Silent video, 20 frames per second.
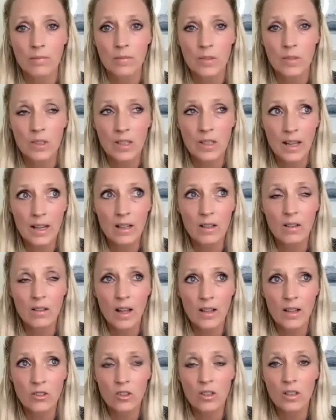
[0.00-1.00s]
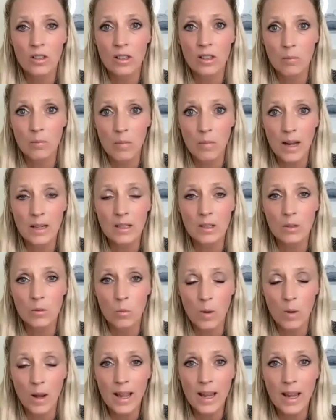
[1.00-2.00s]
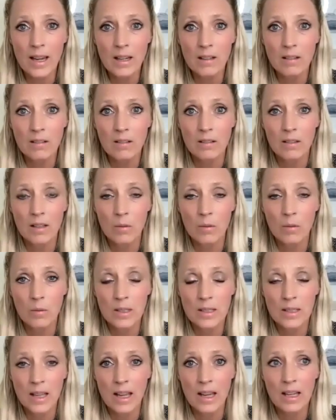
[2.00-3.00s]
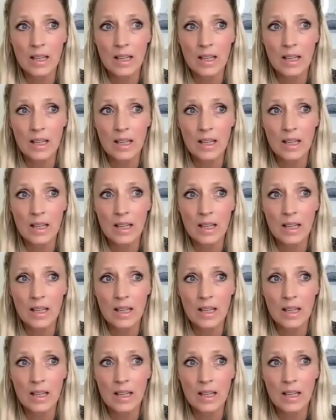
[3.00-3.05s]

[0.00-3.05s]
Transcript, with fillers: psychologically minded way that would say,